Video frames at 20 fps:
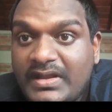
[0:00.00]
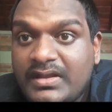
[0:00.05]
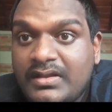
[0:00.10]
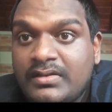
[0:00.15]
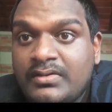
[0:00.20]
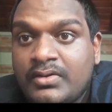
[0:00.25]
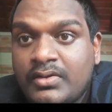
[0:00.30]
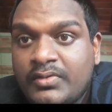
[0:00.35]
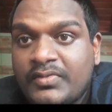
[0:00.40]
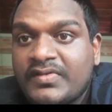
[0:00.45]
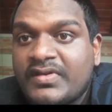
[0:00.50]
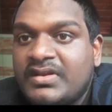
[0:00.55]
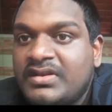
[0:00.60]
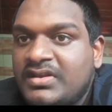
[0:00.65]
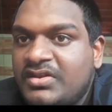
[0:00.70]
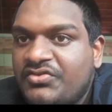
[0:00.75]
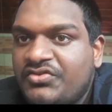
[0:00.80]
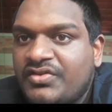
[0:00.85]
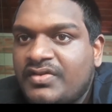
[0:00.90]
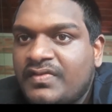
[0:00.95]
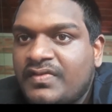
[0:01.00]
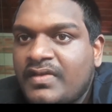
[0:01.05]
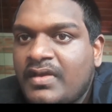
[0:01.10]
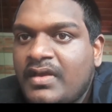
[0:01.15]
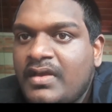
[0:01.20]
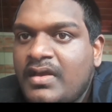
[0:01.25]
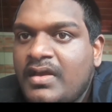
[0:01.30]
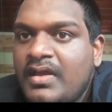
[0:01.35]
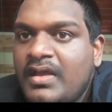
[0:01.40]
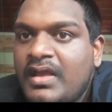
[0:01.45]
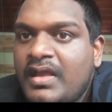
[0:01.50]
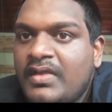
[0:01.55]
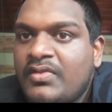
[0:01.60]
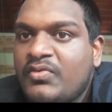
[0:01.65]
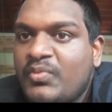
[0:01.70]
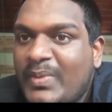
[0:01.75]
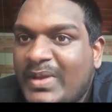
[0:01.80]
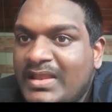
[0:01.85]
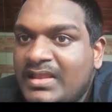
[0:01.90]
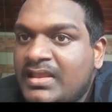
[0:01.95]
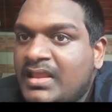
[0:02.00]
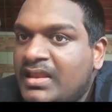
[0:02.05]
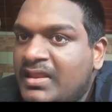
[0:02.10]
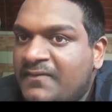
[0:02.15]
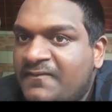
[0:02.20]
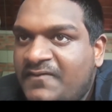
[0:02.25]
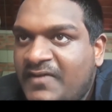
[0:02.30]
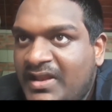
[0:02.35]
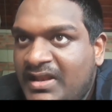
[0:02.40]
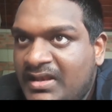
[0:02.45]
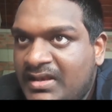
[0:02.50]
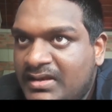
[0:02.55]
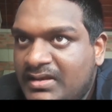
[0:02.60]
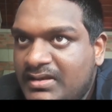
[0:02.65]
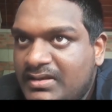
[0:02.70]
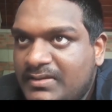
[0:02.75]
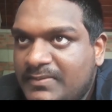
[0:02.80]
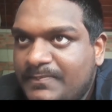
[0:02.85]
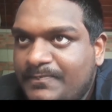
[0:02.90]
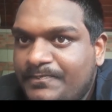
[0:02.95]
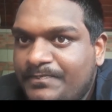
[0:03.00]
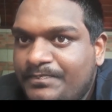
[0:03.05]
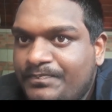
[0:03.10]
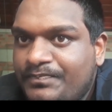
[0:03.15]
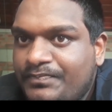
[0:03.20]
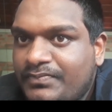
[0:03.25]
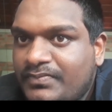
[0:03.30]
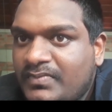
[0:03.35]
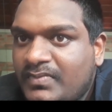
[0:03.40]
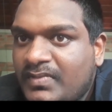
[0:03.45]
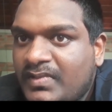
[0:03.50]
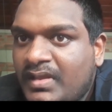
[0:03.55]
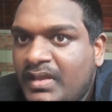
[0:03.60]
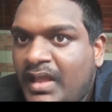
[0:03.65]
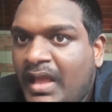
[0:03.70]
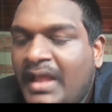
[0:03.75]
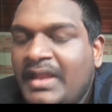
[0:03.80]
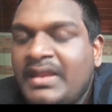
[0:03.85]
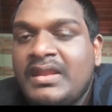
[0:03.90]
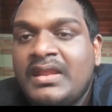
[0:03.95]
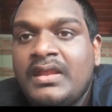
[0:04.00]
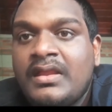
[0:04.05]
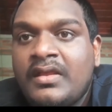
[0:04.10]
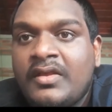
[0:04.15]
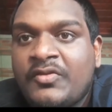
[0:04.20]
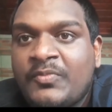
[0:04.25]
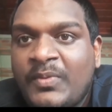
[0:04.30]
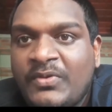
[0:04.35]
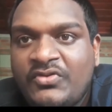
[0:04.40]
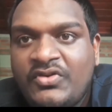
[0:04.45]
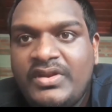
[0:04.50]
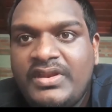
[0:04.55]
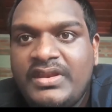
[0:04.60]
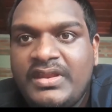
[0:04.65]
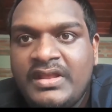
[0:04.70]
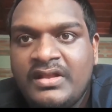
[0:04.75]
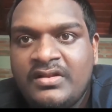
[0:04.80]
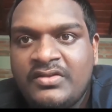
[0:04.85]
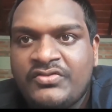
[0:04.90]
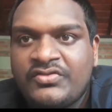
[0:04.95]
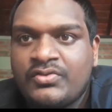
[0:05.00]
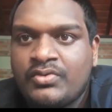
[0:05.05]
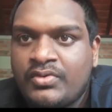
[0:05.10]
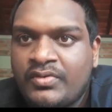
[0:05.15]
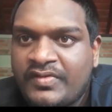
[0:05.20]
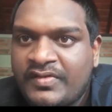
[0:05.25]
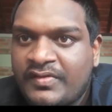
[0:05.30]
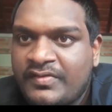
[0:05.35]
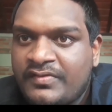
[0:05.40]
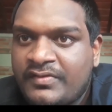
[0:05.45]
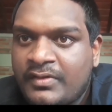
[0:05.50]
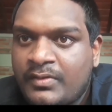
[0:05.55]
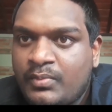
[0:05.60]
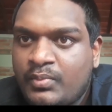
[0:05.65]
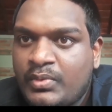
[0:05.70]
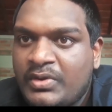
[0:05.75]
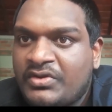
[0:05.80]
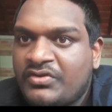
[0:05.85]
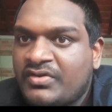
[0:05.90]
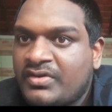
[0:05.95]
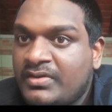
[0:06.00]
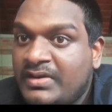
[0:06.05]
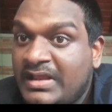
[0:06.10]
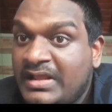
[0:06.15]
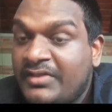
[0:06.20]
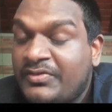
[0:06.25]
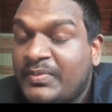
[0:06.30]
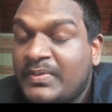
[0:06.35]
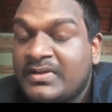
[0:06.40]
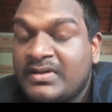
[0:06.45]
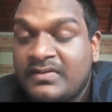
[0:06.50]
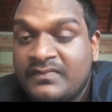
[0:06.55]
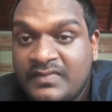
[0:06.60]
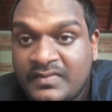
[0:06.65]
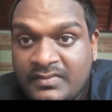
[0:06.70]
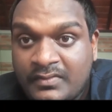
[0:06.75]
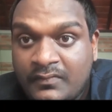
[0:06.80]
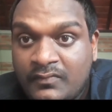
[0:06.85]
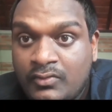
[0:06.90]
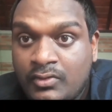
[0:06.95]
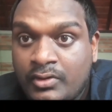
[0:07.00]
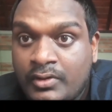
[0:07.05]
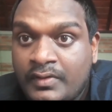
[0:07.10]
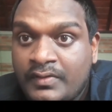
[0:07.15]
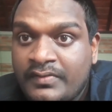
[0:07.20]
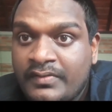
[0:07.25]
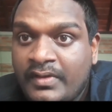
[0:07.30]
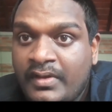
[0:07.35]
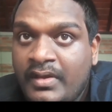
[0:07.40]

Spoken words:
those conditions is with the defendant. And especially in the English court system, which deals with conflicts of laws,